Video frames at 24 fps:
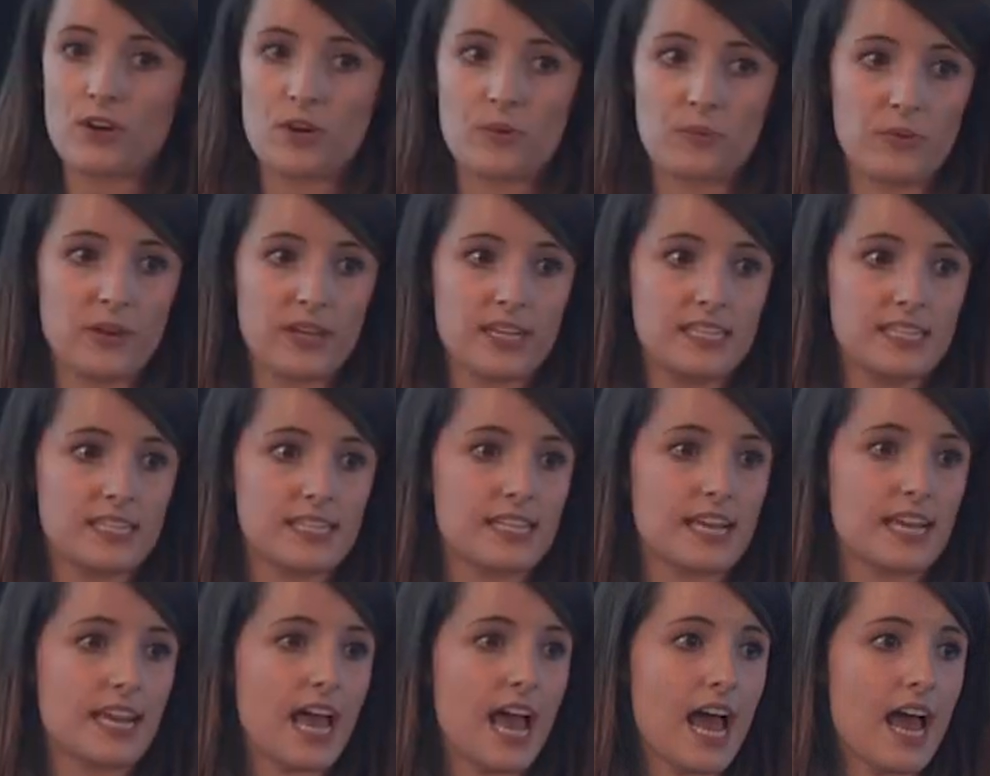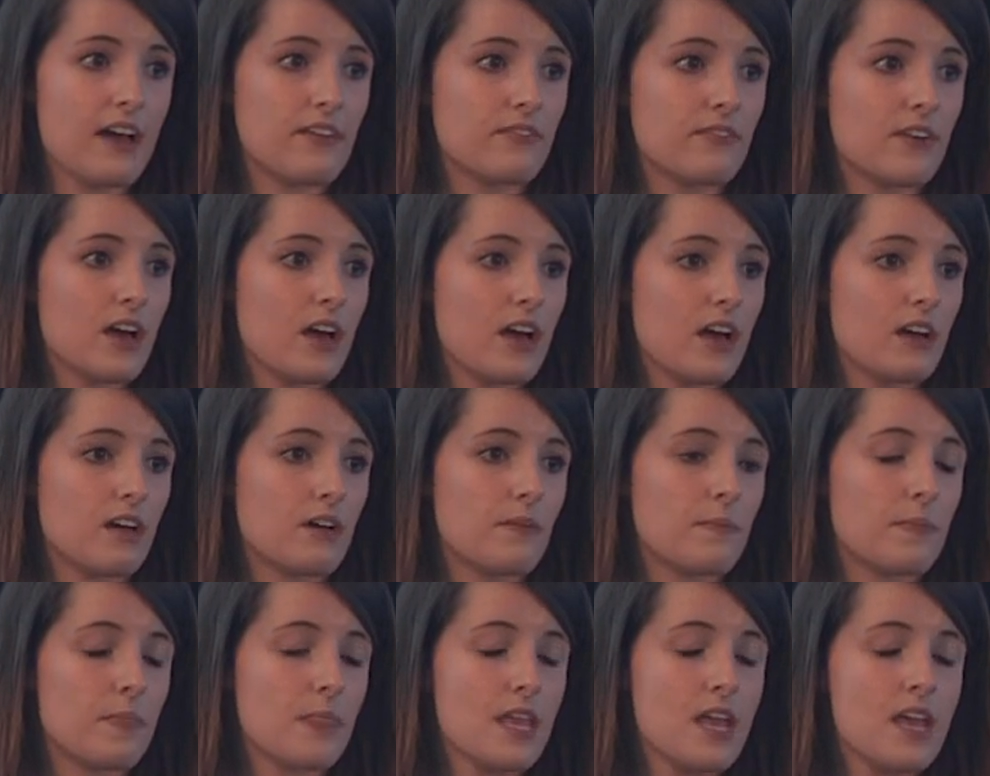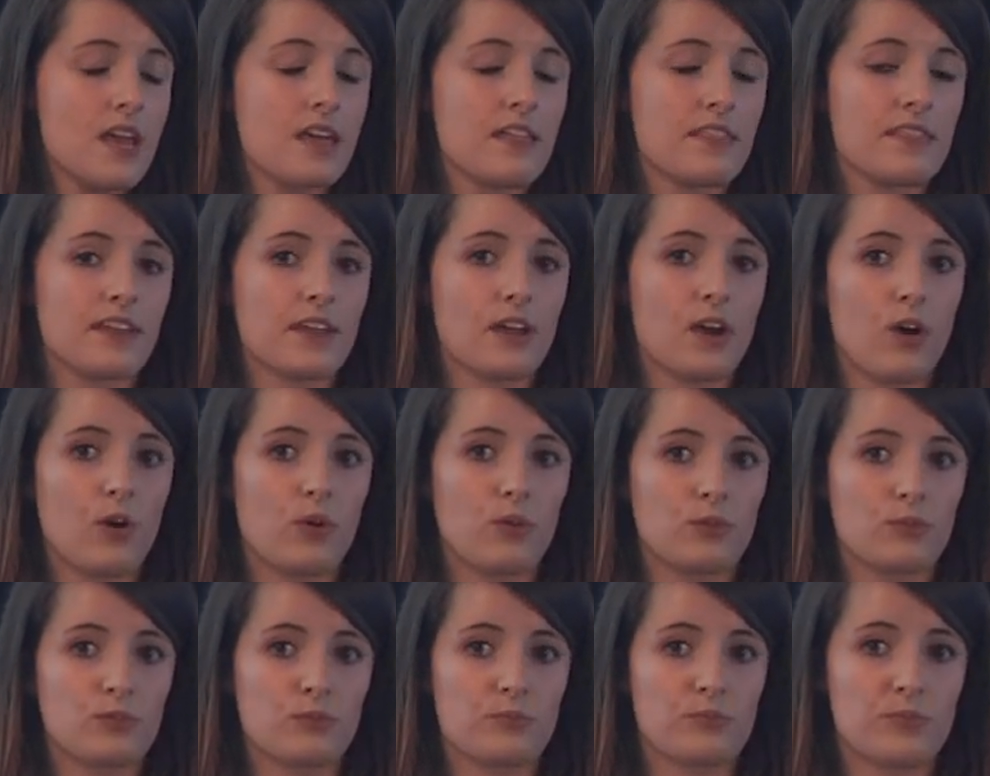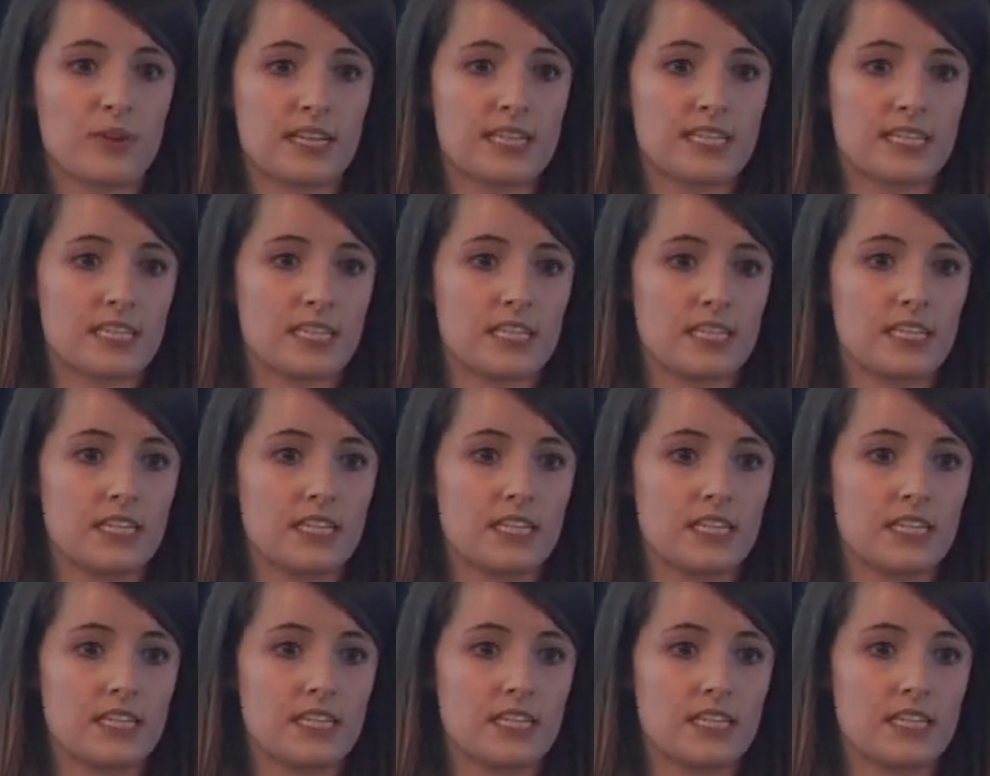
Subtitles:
our brands that have their own branded